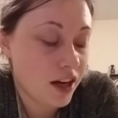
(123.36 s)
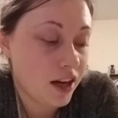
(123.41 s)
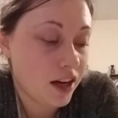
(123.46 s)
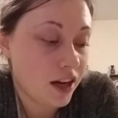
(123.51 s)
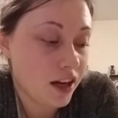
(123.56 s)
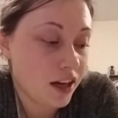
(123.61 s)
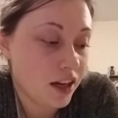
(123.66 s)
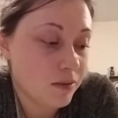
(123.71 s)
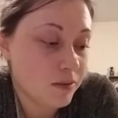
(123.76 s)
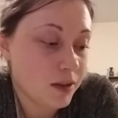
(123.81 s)

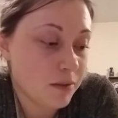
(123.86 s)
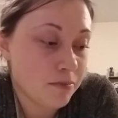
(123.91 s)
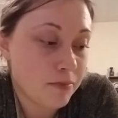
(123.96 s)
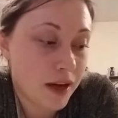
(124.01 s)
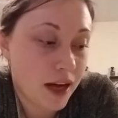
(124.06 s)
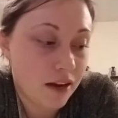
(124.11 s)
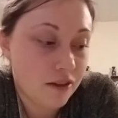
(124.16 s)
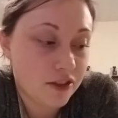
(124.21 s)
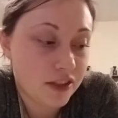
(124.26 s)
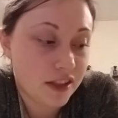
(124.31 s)

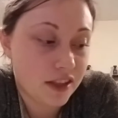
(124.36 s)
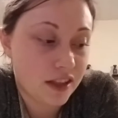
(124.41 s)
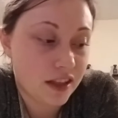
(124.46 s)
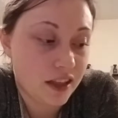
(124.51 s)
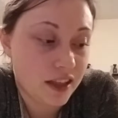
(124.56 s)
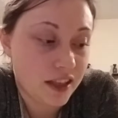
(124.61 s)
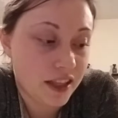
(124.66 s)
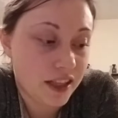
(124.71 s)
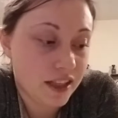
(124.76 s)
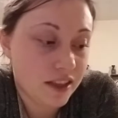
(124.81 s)
about an
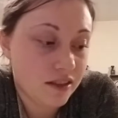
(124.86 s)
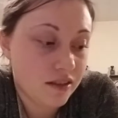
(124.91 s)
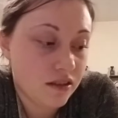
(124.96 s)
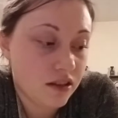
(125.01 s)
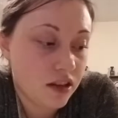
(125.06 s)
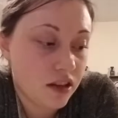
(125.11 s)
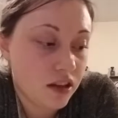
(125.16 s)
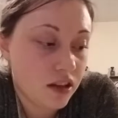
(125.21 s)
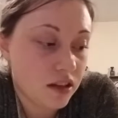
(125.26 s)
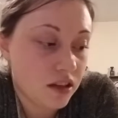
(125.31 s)
onion
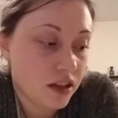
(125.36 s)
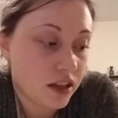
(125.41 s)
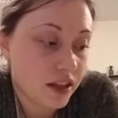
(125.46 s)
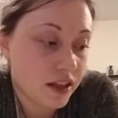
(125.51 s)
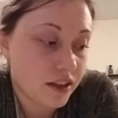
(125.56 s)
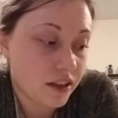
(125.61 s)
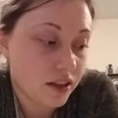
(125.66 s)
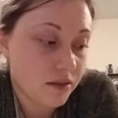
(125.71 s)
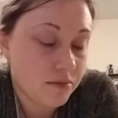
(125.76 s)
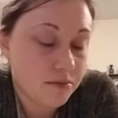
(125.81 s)

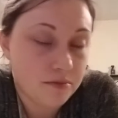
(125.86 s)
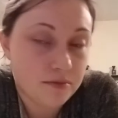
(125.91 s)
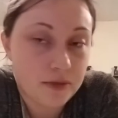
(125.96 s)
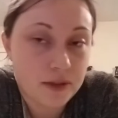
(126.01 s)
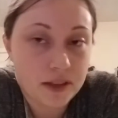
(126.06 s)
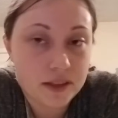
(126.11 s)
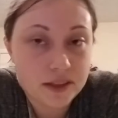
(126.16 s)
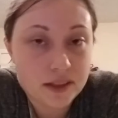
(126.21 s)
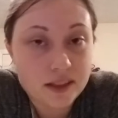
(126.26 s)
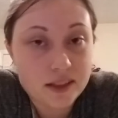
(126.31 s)
cut up
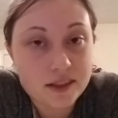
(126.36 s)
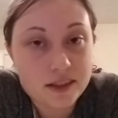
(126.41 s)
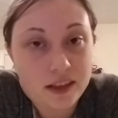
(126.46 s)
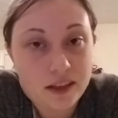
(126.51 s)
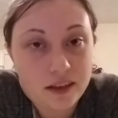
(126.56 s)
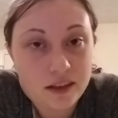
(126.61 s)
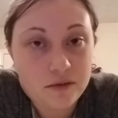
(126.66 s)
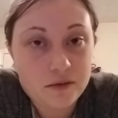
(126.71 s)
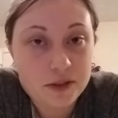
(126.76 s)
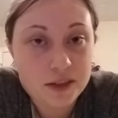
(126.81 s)
because I
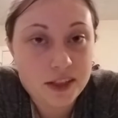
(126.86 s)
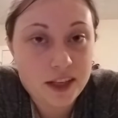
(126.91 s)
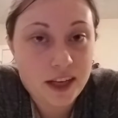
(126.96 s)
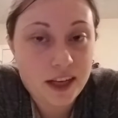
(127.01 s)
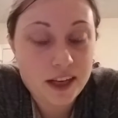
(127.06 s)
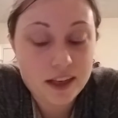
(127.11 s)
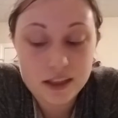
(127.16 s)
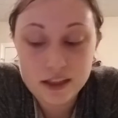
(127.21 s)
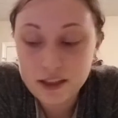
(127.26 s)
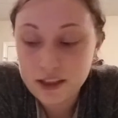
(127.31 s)
decided I wanted to
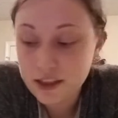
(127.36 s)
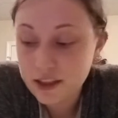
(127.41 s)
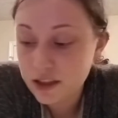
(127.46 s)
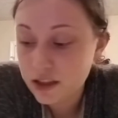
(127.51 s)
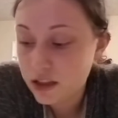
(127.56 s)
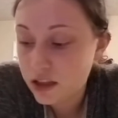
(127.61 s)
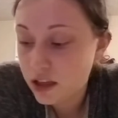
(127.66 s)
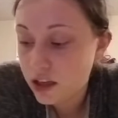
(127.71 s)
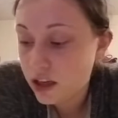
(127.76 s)
add onion,